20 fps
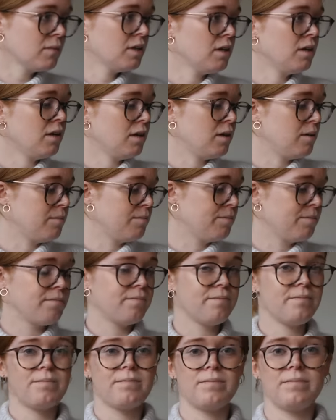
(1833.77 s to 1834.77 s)

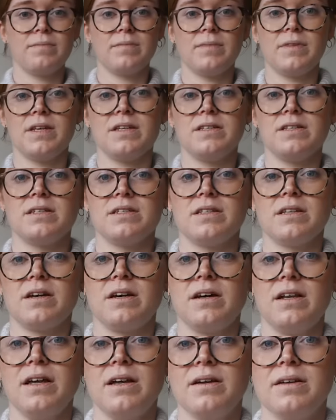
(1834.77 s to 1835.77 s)
This is the
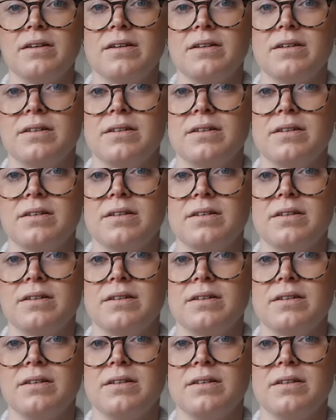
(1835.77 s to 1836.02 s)
colour.